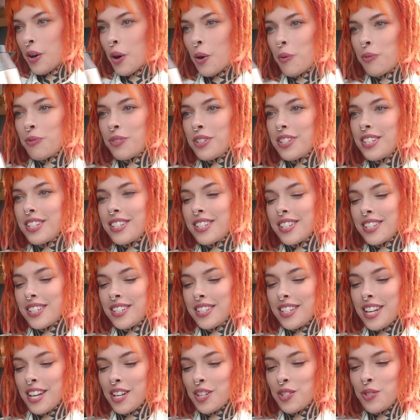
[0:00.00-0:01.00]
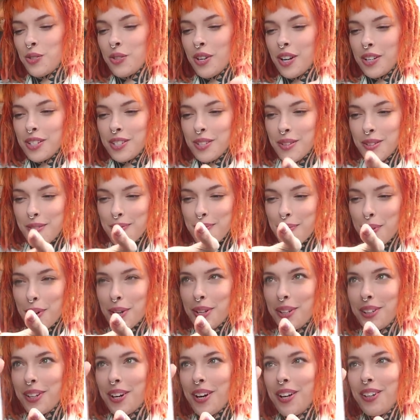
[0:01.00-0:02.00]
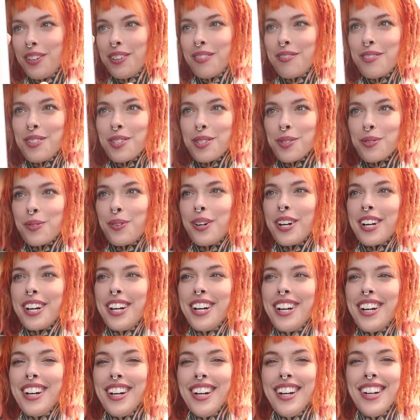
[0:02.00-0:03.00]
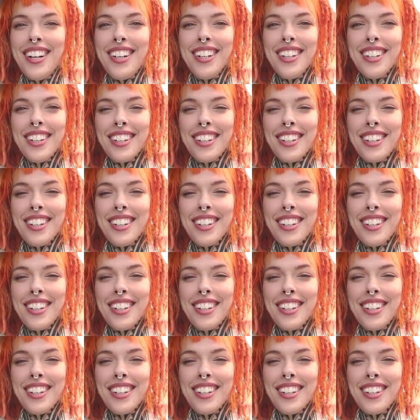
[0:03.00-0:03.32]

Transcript: Hopefully this doesn't take too long to boil all of this water.